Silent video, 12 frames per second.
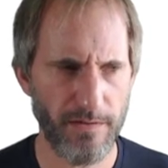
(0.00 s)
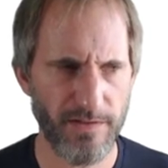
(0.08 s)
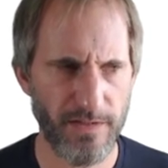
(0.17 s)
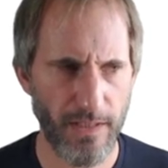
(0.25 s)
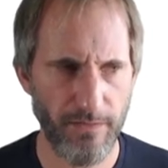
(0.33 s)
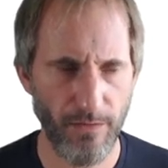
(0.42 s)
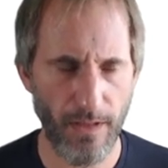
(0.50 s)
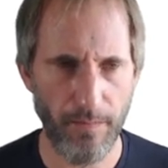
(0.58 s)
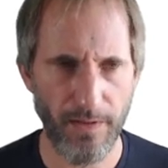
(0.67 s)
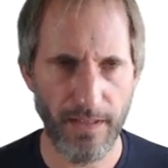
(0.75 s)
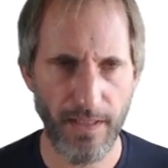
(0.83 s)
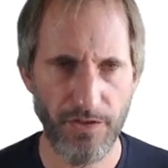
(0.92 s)
stateful
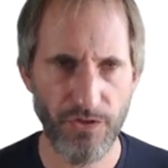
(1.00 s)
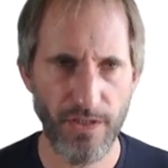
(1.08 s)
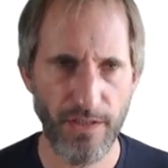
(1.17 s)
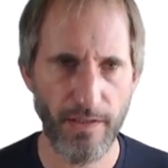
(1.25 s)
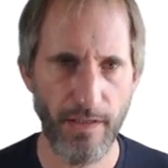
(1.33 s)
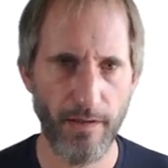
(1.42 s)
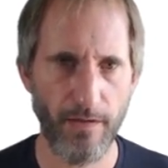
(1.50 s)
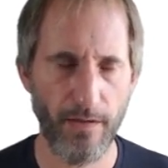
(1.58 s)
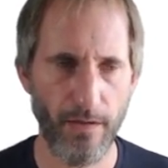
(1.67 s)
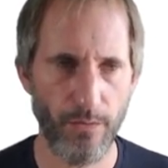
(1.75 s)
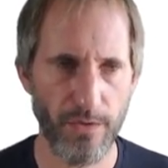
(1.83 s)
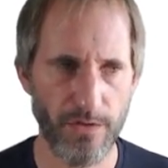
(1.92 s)
application in there,
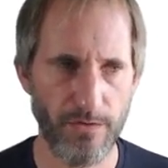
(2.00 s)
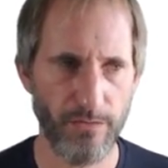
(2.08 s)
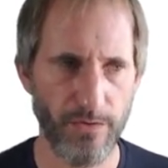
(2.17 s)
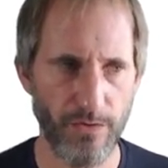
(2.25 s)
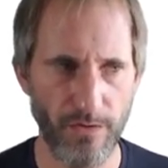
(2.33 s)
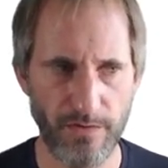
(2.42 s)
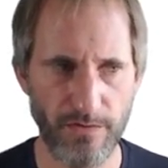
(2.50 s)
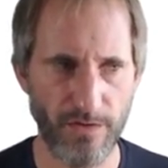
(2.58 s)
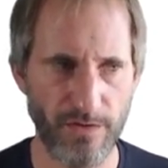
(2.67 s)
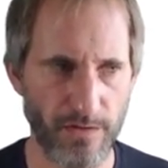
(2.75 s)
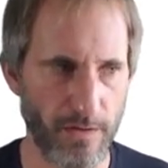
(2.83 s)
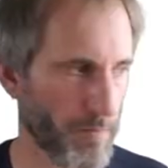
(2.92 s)
uh, which returns
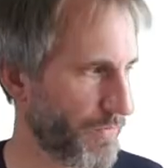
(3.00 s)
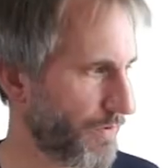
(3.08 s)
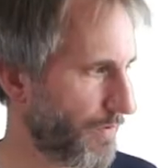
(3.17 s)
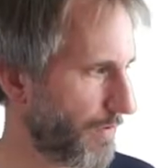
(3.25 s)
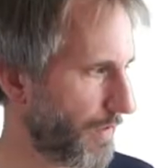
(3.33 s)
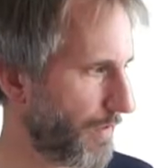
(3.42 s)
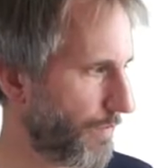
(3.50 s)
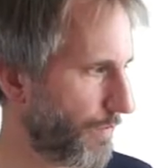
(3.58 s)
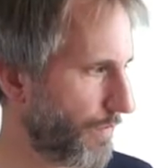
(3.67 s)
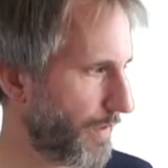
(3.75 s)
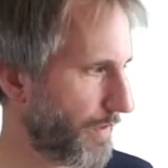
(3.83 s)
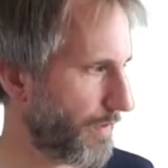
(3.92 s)
just a number. Uh,
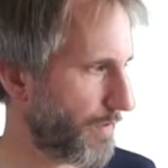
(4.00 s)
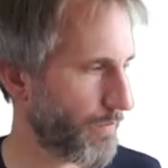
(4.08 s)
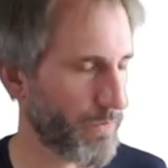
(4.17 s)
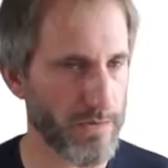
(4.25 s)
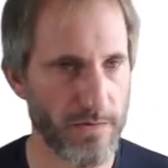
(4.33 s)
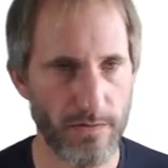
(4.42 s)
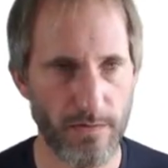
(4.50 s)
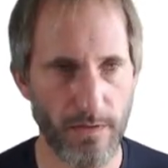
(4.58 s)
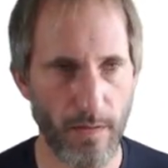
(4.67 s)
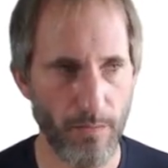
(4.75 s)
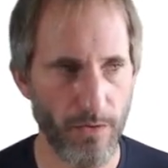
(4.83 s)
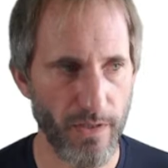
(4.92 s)
and once the
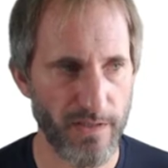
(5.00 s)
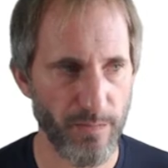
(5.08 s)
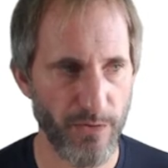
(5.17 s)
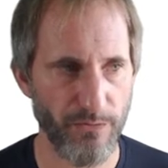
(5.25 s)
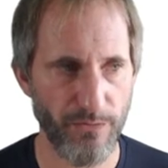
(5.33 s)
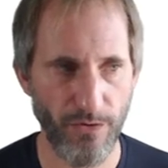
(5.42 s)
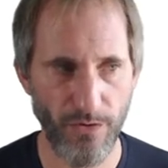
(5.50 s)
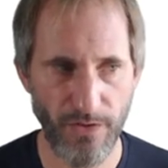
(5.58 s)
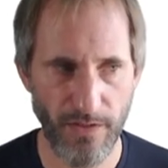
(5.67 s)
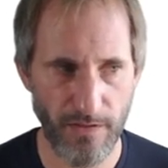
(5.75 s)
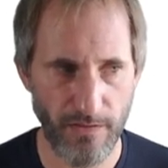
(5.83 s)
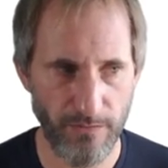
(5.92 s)
number has been returned,
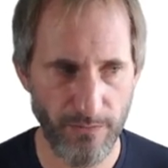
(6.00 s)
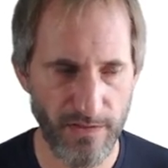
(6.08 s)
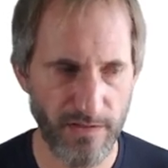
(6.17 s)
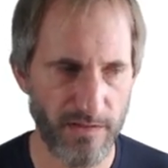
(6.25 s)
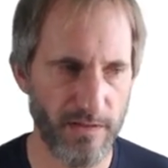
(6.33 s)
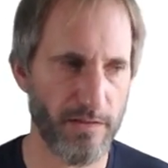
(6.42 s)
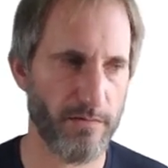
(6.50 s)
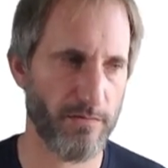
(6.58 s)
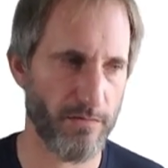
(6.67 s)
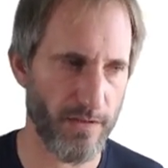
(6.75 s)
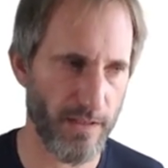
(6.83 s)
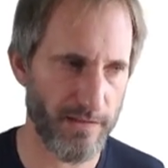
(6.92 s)
it increases it.
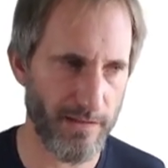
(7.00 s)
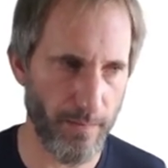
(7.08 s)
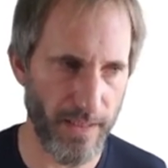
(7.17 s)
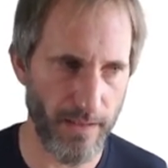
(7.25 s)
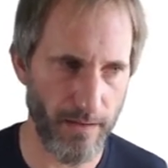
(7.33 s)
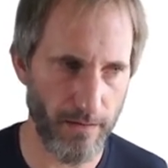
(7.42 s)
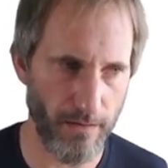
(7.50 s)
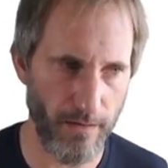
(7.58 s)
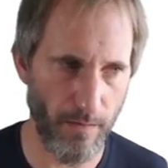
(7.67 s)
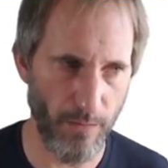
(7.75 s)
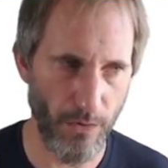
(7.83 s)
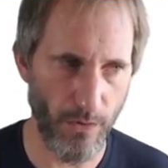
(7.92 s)
So the next time I get a
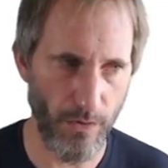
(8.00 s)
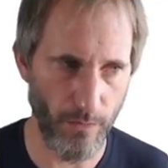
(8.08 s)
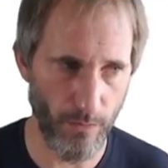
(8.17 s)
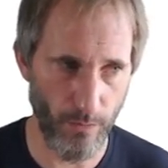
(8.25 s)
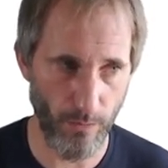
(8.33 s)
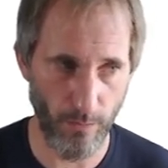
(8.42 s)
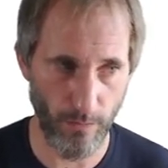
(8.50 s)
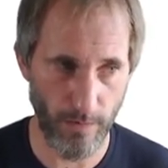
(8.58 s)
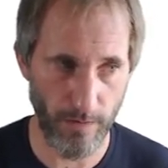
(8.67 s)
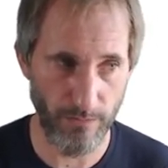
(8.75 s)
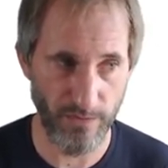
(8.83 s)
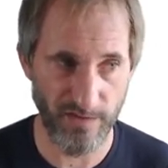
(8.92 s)
number uh,
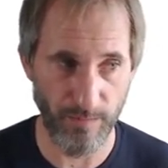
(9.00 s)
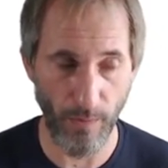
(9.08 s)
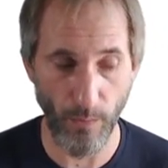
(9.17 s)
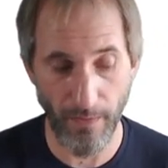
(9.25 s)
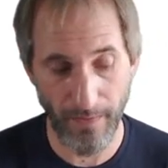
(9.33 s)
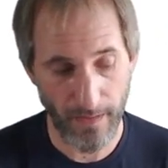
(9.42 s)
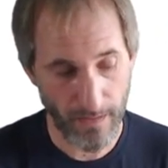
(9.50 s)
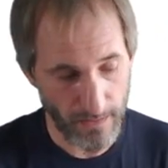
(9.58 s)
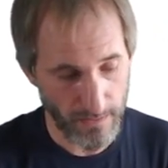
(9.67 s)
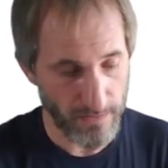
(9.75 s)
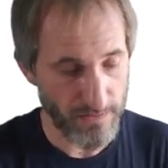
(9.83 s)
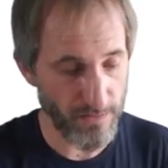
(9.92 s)
increased by one.
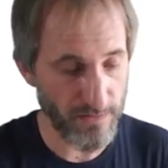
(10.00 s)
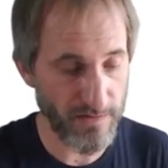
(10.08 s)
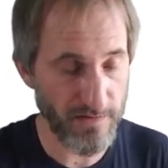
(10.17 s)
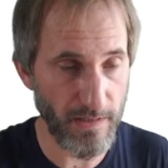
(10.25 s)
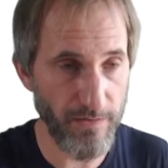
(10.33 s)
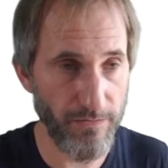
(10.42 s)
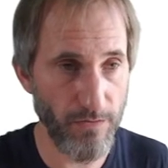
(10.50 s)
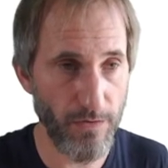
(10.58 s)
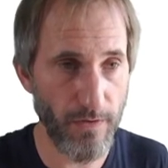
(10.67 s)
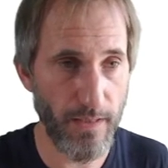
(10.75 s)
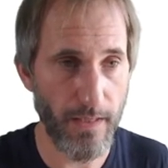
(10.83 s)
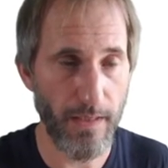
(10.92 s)
So it's
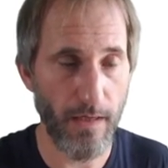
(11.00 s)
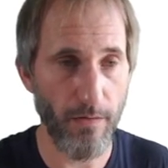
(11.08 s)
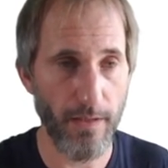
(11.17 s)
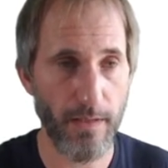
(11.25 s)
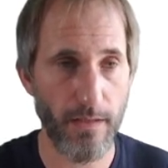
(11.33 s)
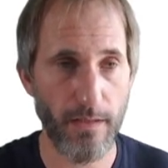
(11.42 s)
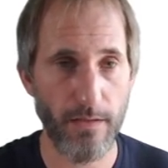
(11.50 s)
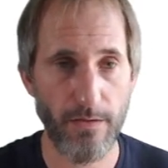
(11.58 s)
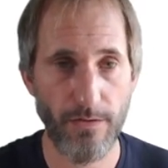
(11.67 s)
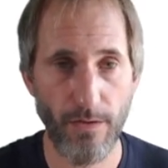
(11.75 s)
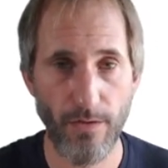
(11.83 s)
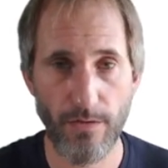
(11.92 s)
stateful, and now I can
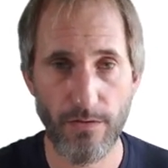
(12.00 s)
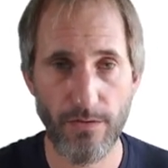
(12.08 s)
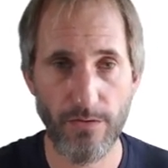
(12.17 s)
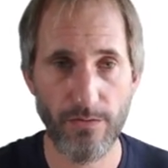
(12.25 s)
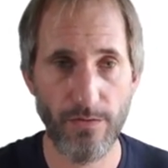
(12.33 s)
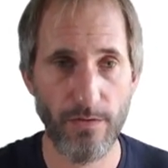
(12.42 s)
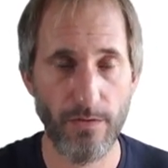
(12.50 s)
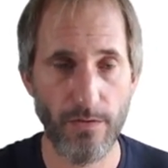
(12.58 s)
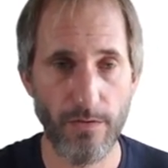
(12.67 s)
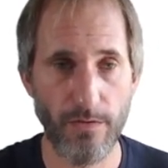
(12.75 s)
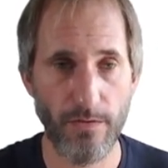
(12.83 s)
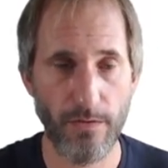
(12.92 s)
talk to
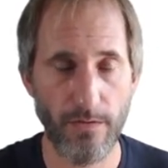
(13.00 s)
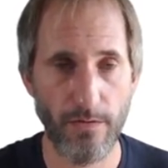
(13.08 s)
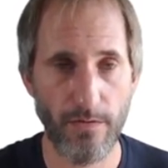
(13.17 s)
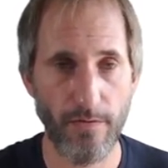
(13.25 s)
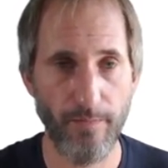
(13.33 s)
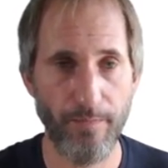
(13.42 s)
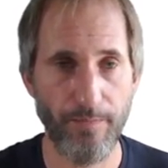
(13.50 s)
the